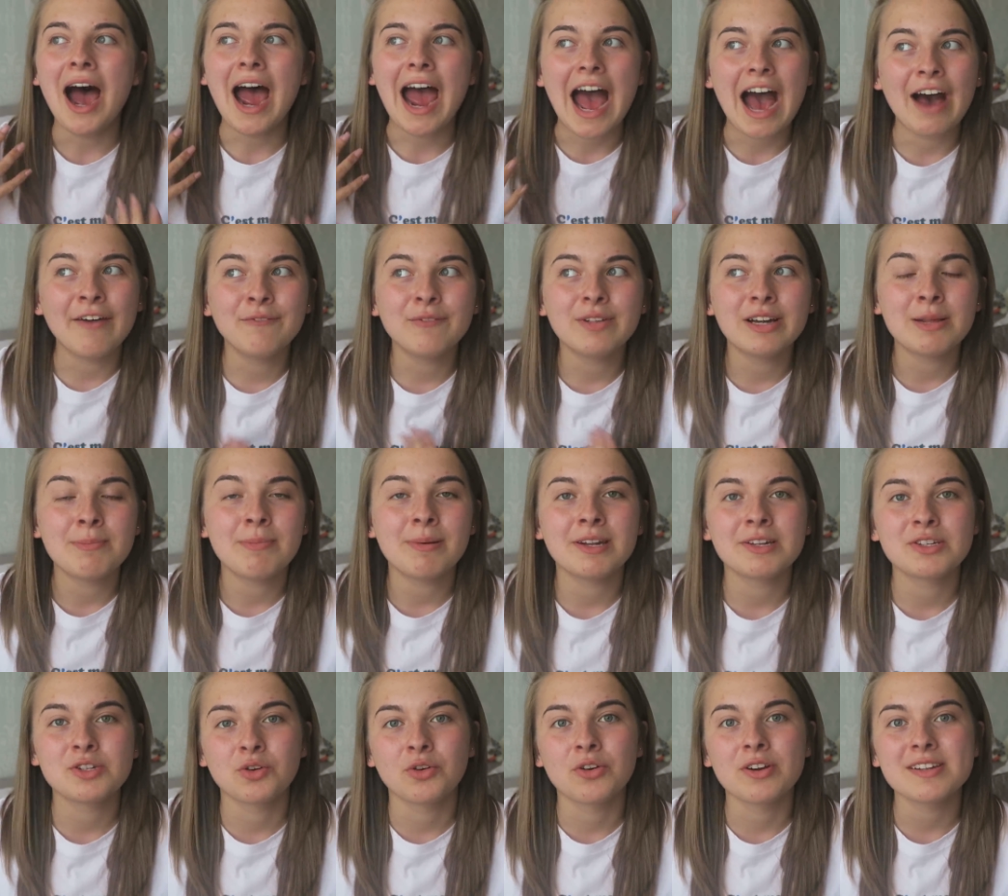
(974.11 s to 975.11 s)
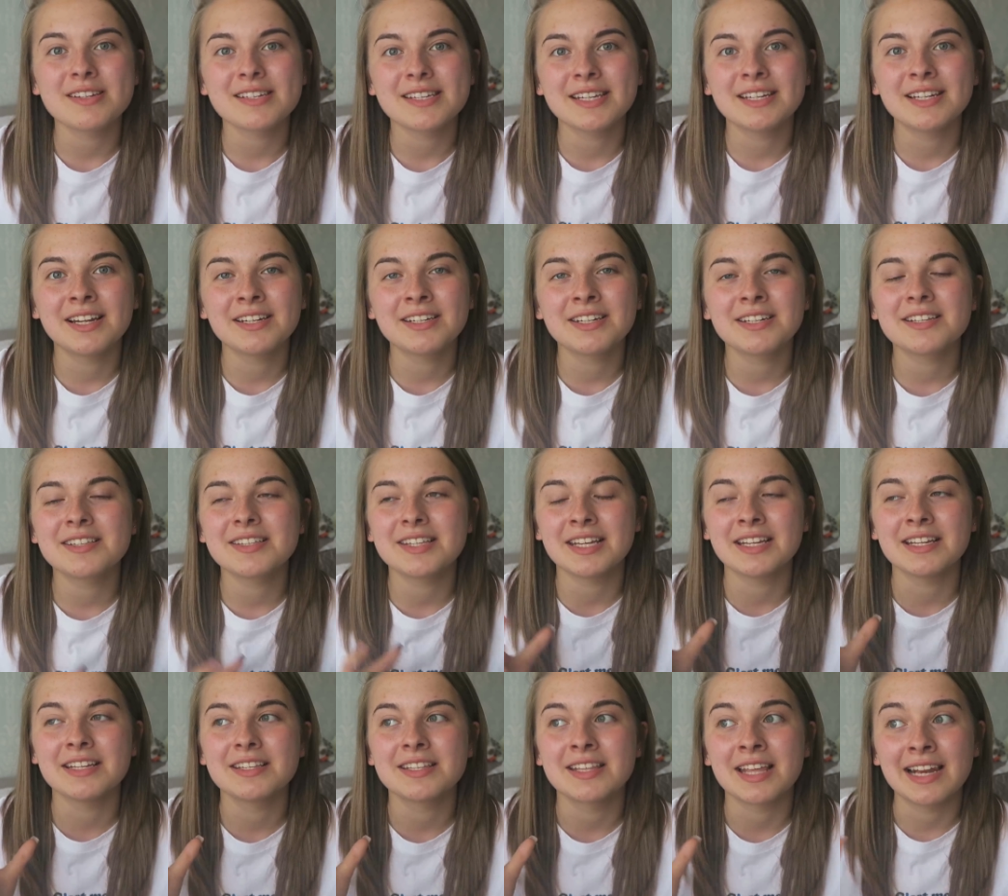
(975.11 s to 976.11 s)
I haven't really been a tourist in London
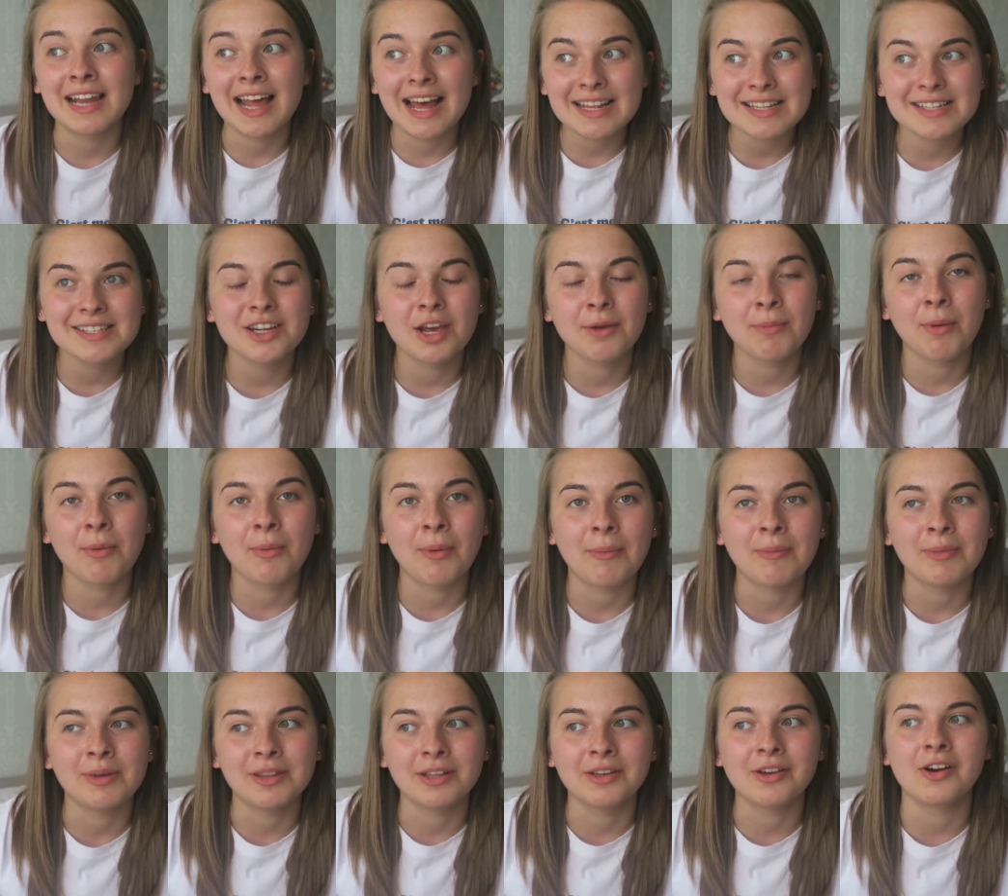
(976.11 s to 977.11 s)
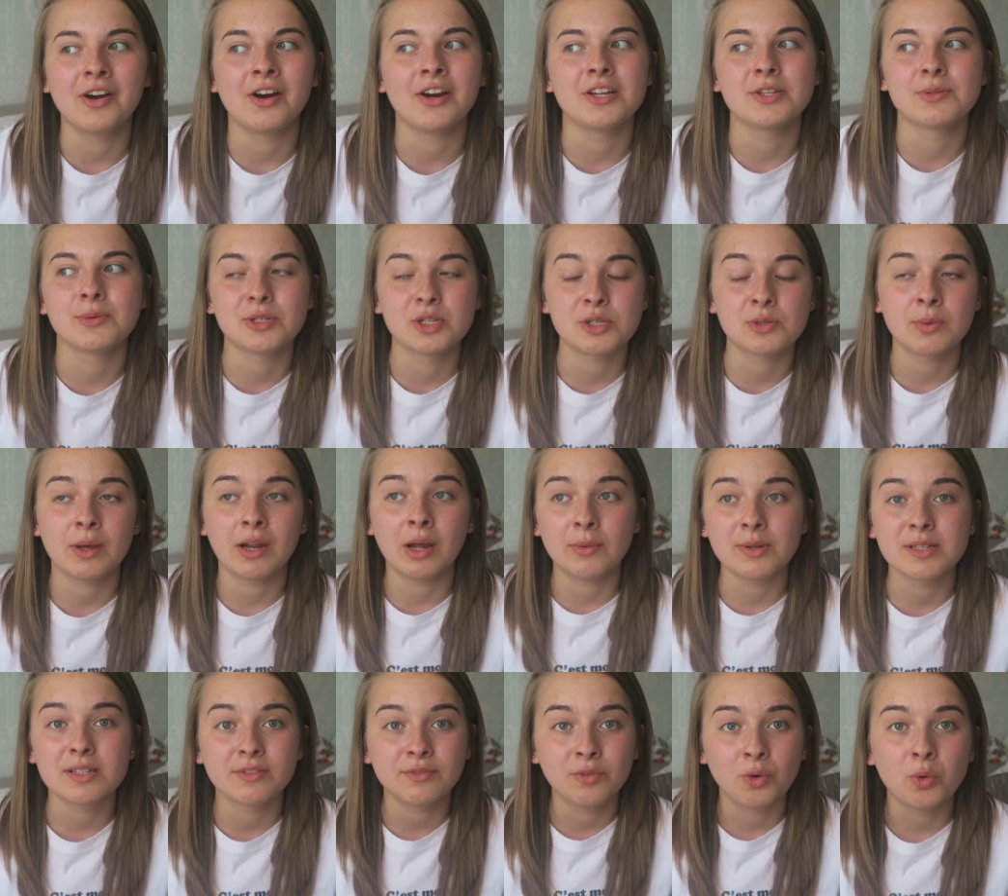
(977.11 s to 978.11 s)
since the last time I went with the guides, which is when I
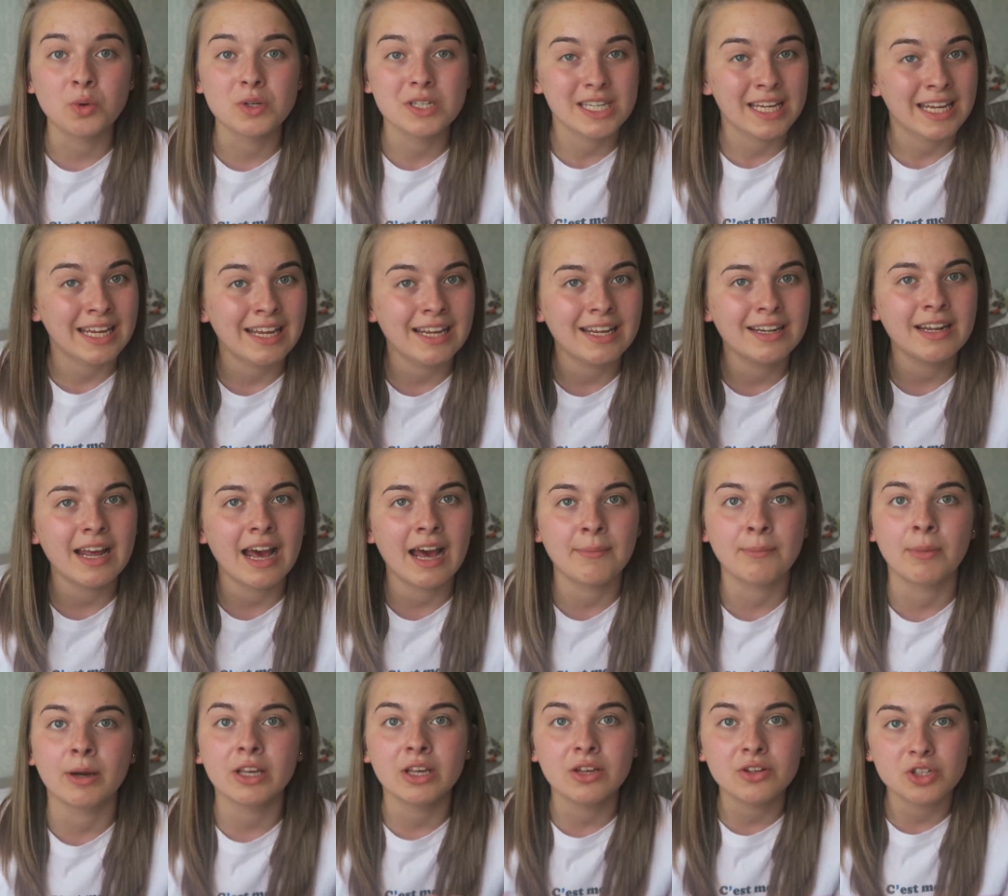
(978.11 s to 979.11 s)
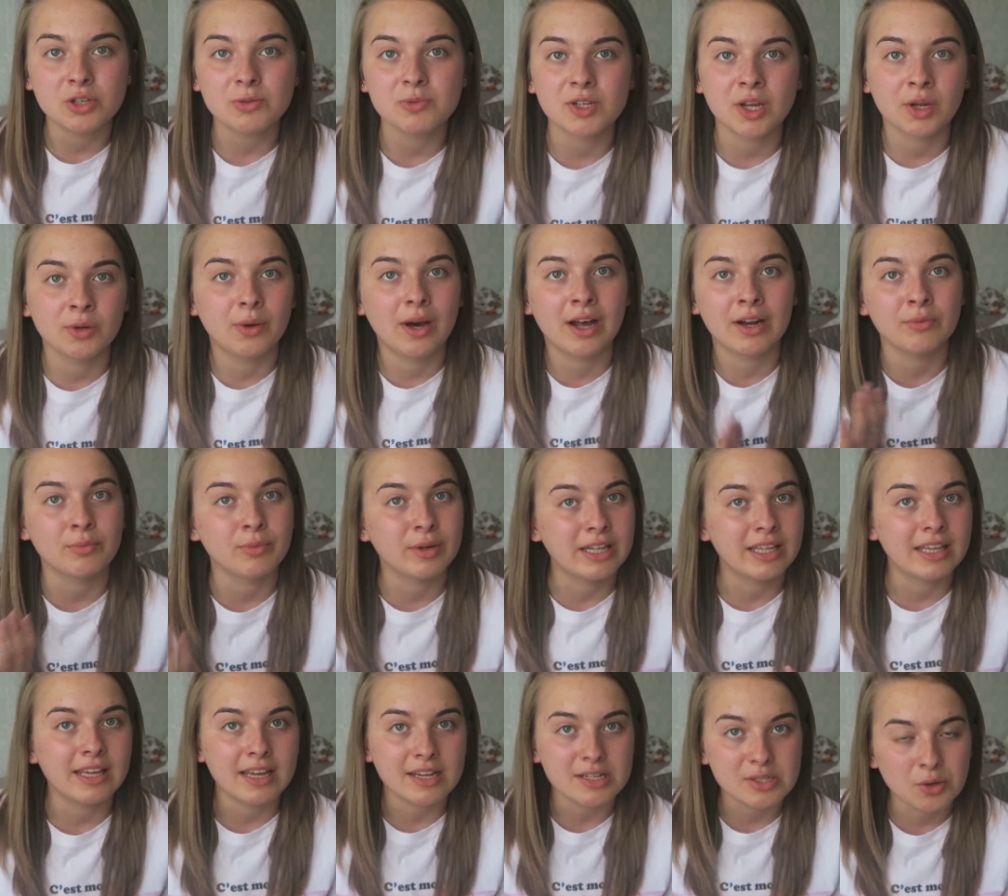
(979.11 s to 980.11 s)
was 14 and my YouTube channel hadn't
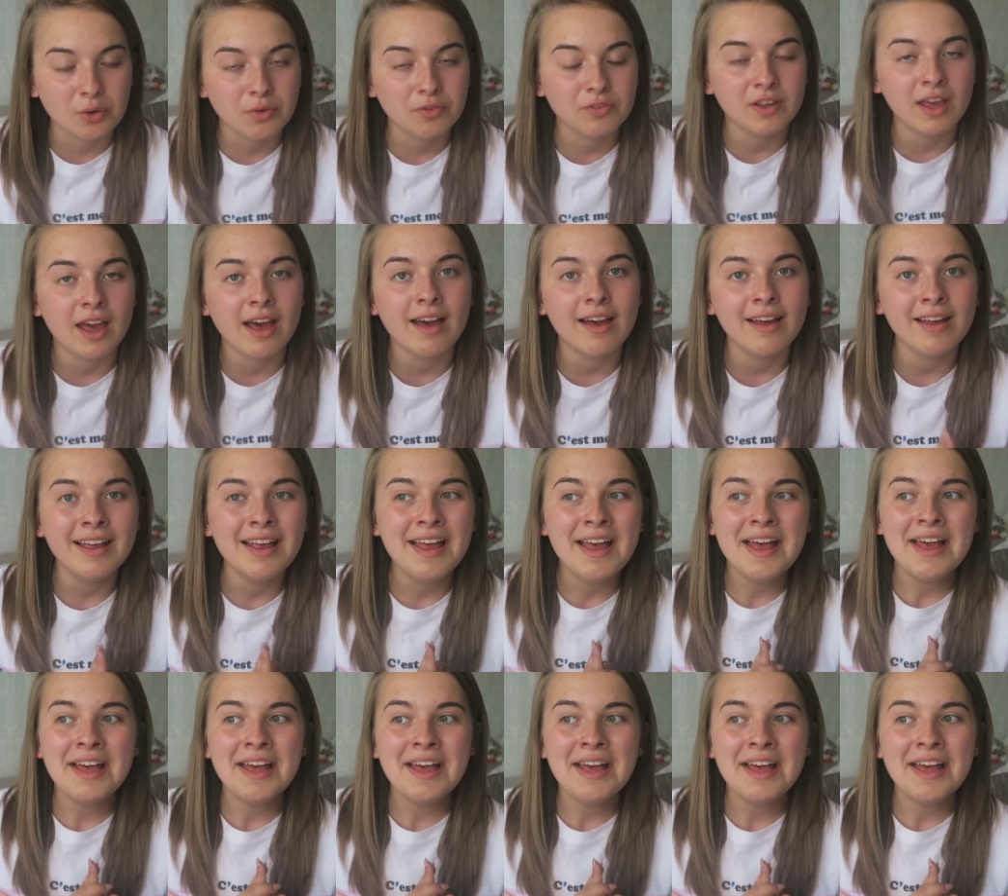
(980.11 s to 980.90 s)
really kicked off yet.